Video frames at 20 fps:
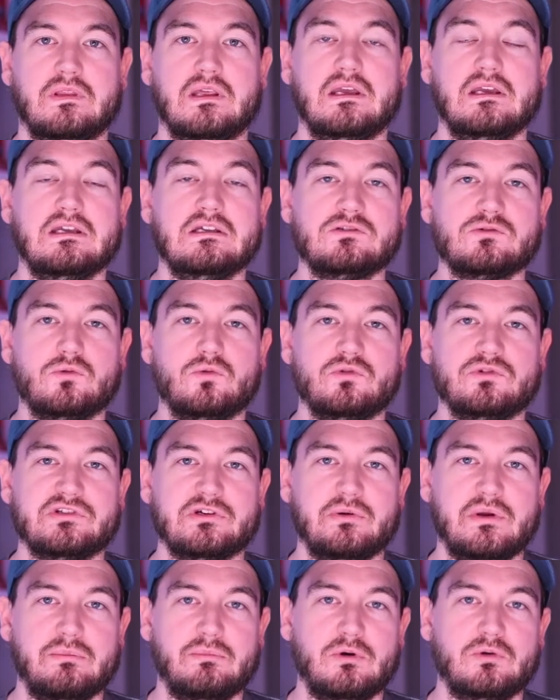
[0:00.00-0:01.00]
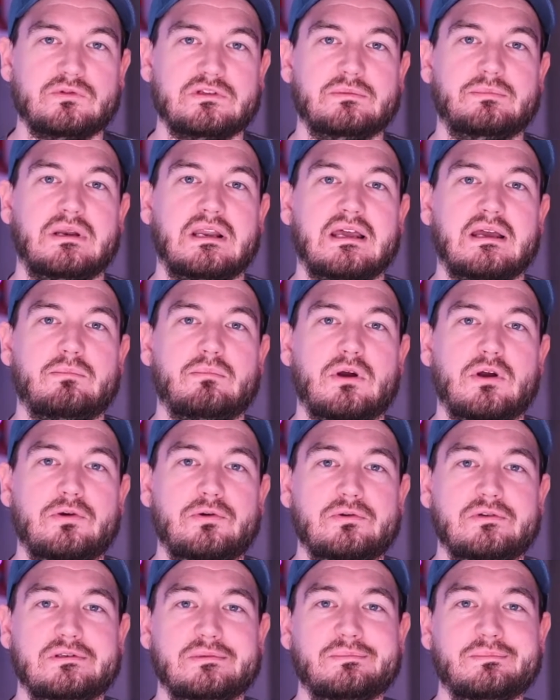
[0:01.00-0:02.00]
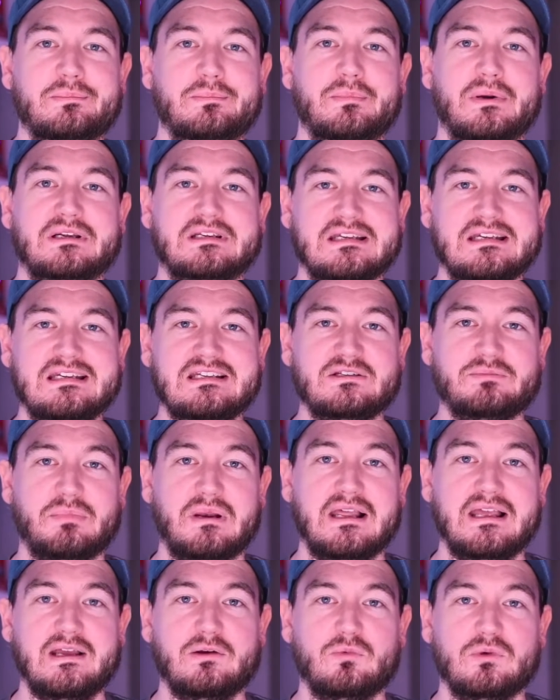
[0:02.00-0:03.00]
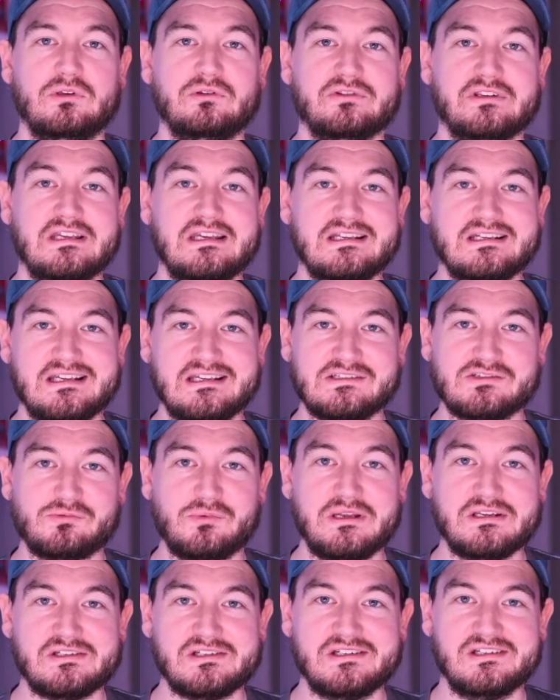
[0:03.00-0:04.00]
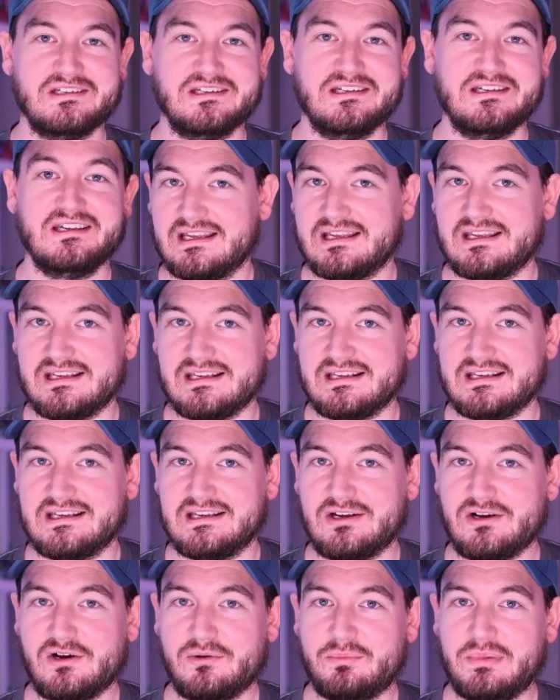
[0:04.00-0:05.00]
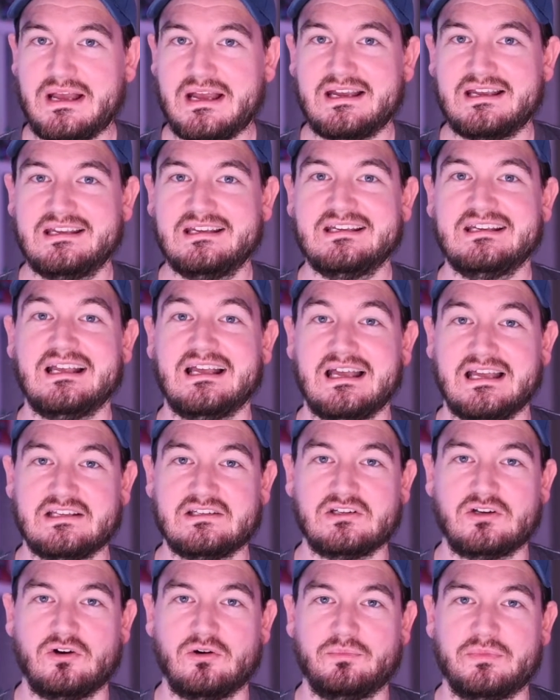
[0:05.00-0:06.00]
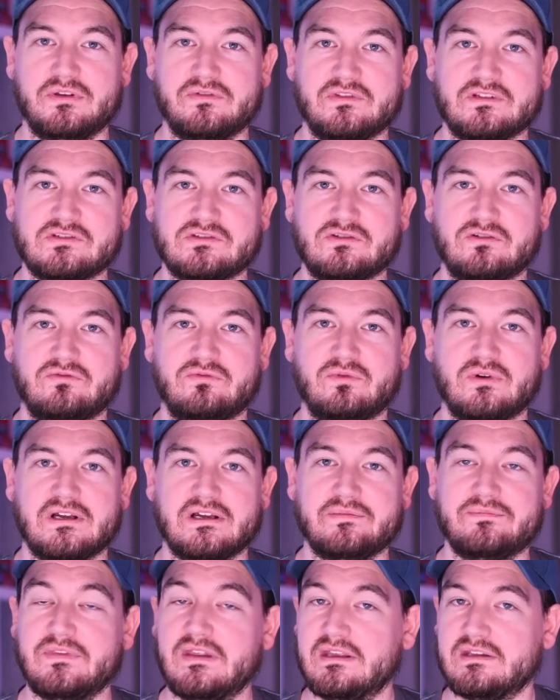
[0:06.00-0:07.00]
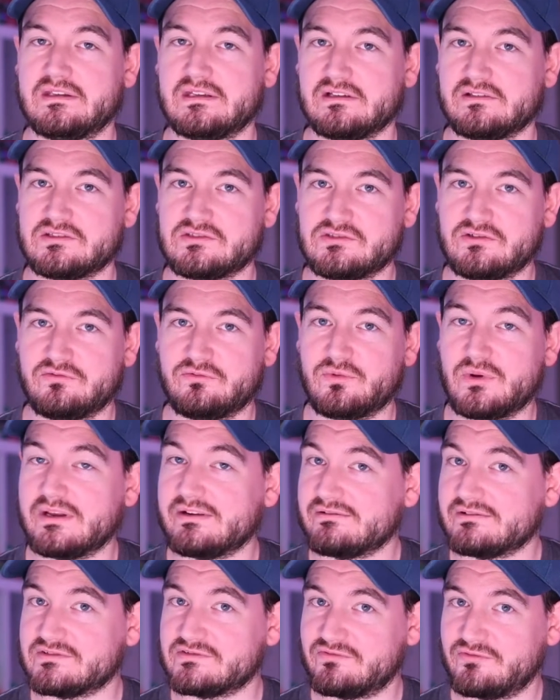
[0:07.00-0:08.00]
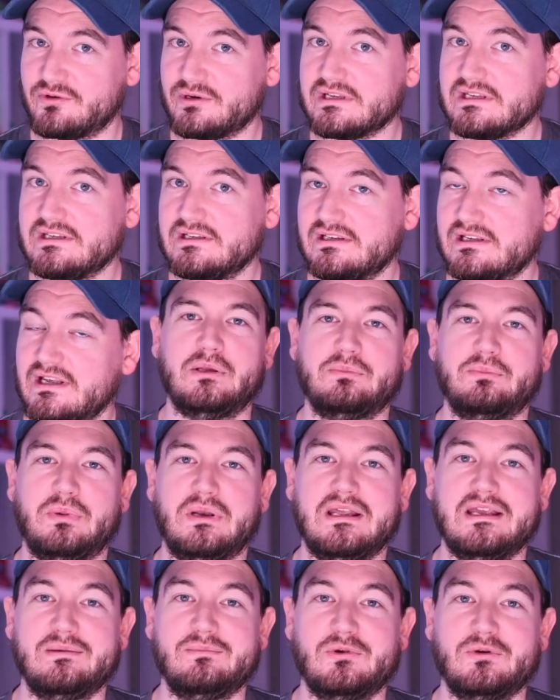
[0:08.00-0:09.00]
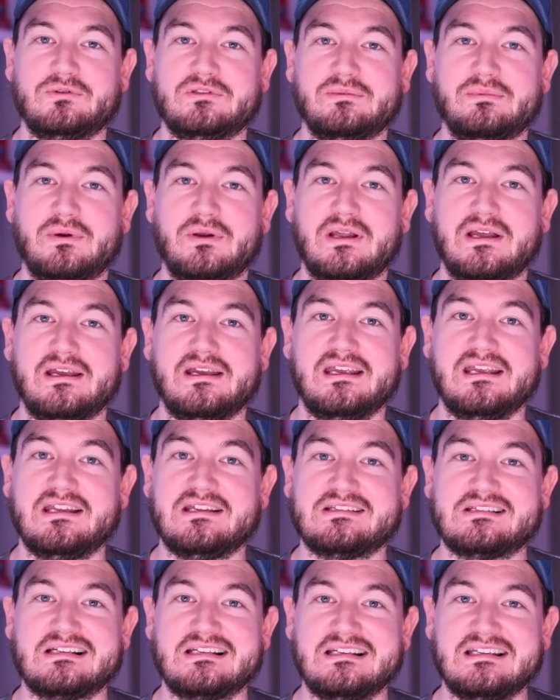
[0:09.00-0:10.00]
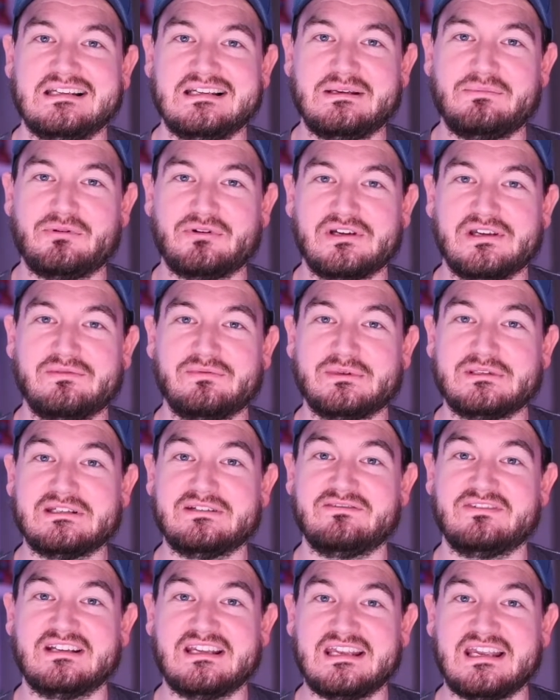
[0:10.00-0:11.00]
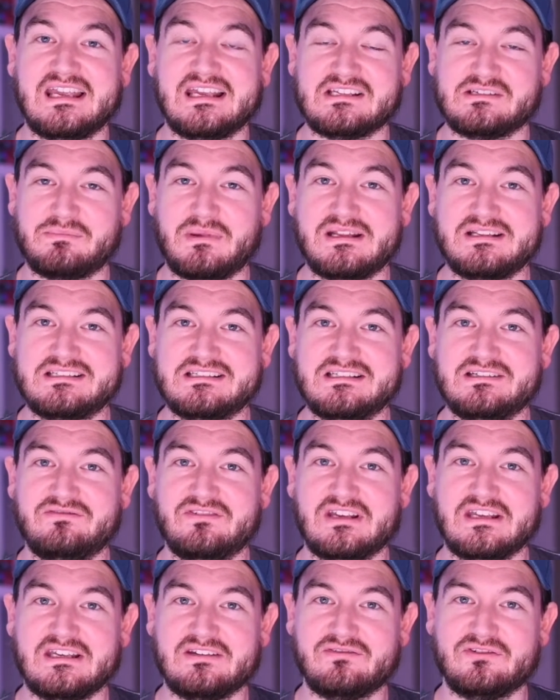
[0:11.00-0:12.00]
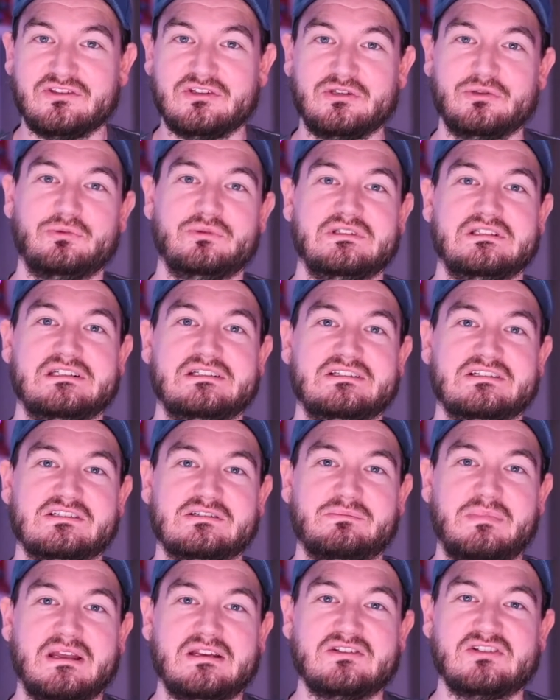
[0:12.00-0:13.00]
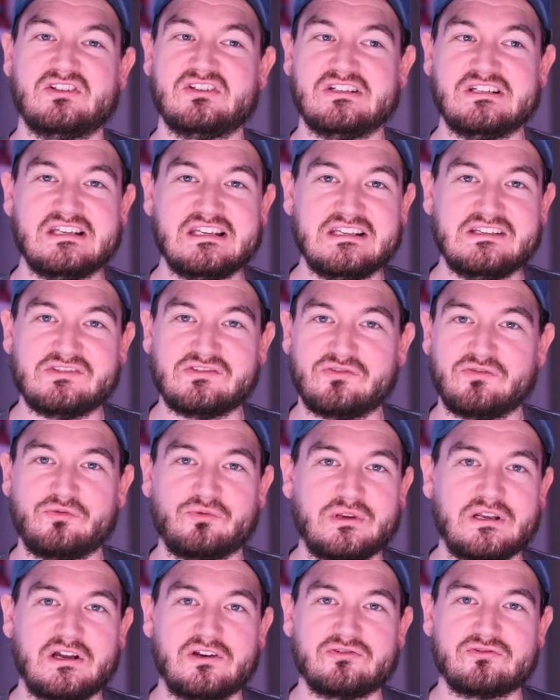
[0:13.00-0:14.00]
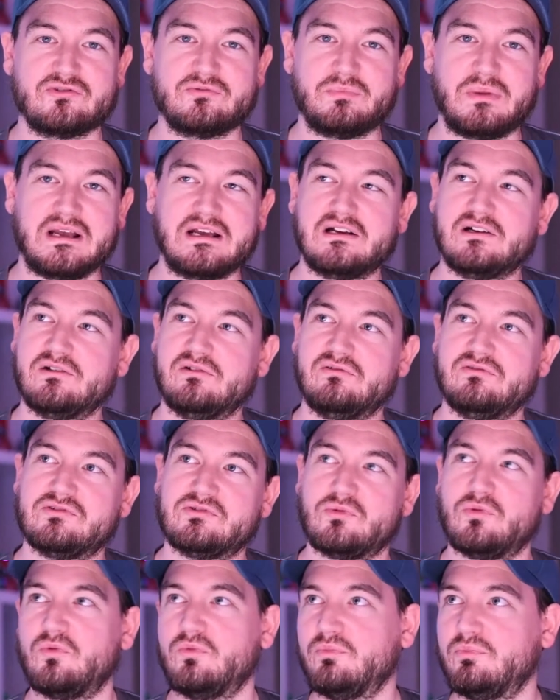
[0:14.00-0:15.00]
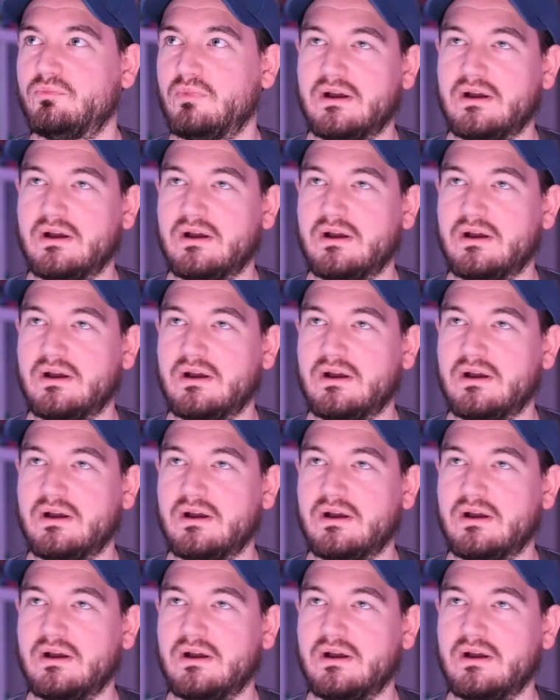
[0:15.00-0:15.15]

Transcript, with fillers: There is also a multiplayer mode, but each player will need a Switch, a kart pack, and a copy of the software. Now the software is free, but playing multiplayer is clearly prohibitively expensive, given that you will need to spend at least three hundred pounds or